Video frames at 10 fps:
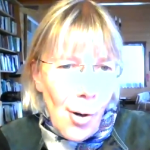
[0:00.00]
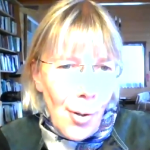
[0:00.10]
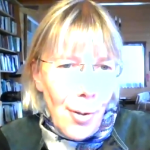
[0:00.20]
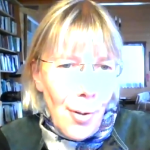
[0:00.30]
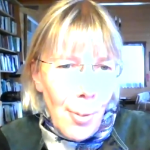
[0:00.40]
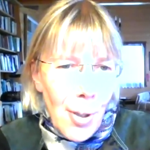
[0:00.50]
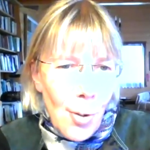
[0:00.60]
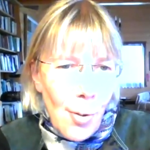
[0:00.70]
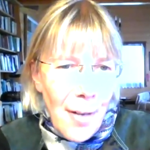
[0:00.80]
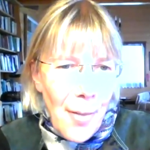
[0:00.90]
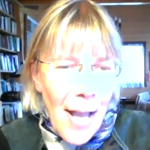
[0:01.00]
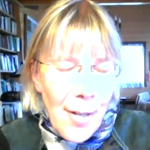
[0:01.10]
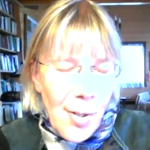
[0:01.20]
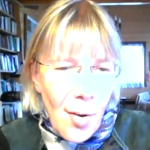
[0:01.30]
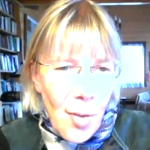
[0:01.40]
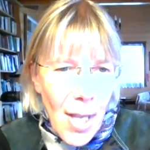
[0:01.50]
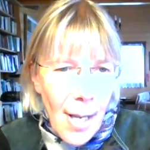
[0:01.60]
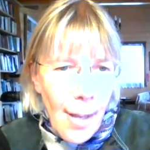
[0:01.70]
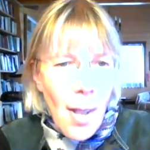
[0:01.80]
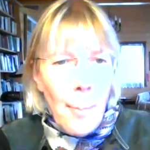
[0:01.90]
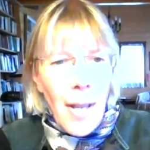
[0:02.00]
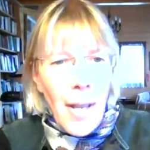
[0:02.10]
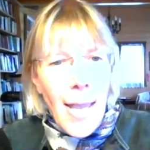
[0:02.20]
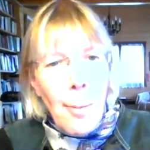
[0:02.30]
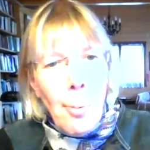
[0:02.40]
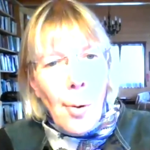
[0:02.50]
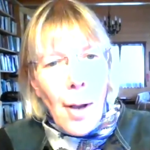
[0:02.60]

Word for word: You know, we're talking of that sort of thing. But he will,